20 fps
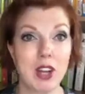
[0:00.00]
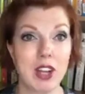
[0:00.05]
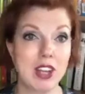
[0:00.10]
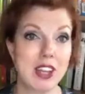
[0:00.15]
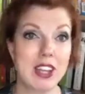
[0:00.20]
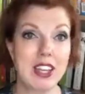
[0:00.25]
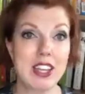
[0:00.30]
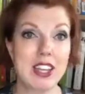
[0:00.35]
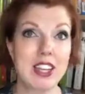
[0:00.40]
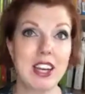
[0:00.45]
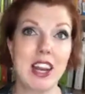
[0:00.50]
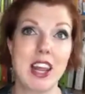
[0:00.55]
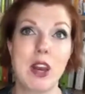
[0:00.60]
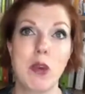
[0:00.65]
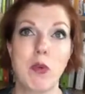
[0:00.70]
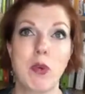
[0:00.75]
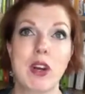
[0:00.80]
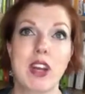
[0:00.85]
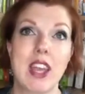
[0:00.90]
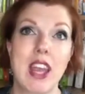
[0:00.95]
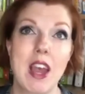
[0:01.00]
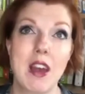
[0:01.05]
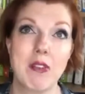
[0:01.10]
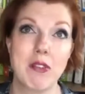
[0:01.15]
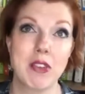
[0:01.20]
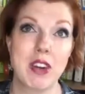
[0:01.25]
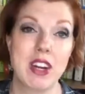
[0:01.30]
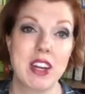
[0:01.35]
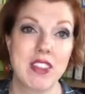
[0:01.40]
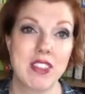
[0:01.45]
I could eat it and it wouldn't count
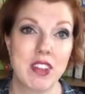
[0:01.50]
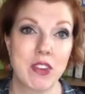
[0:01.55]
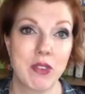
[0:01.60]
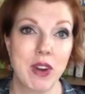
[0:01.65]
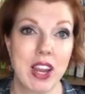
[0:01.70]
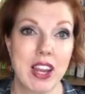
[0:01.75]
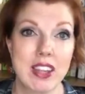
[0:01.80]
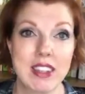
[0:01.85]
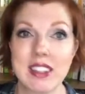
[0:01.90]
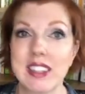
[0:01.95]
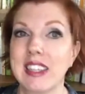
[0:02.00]
for anything, right?